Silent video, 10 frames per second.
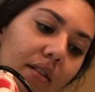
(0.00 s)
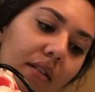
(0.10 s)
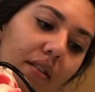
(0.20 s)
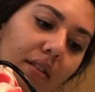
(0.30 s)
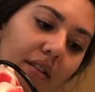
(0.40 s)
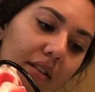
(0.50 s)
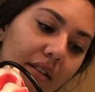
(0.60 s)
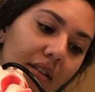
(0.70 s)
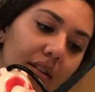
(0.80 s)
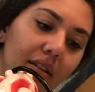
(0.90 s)

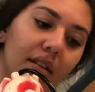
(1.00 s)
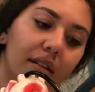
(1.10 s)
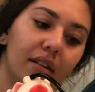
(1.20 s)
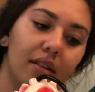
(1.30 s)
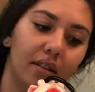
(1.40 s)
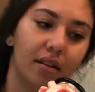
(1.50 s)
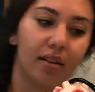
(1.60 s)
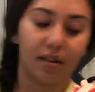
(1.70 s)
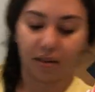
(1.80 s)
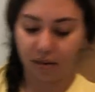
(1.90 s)

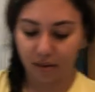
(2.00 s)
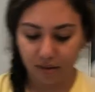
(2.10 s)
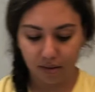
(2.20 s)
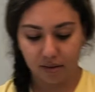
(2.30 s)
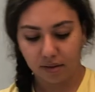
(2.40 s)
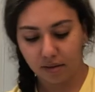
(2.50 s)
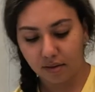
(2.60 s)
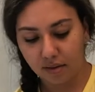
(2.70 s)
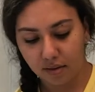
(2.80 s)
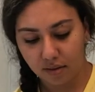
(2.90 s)

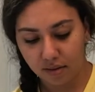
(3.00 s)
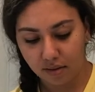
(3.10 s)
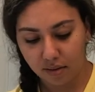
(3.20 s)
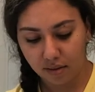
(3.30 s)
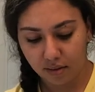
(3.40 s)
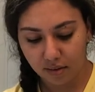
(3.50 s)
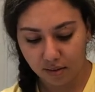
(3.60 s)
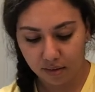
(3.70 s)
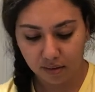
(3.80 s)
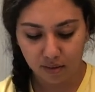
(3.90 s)

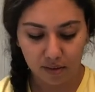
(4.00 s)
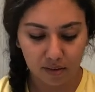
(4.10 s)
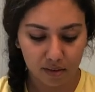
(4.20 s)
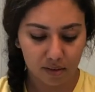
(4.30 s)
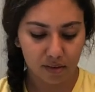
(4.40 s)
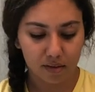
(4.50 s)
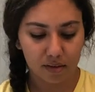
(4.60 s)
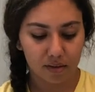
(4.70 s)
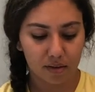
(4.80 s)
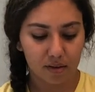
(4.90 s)

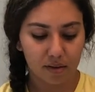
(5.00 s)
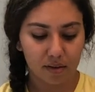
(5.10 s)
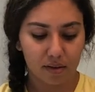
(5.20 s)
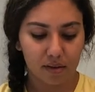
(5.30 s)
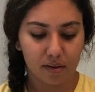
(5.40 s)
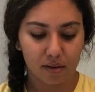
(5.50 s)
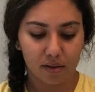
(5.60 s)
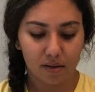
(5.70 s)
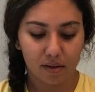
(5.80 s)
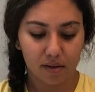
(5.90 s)

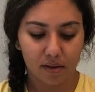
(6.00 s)
Nothing is said.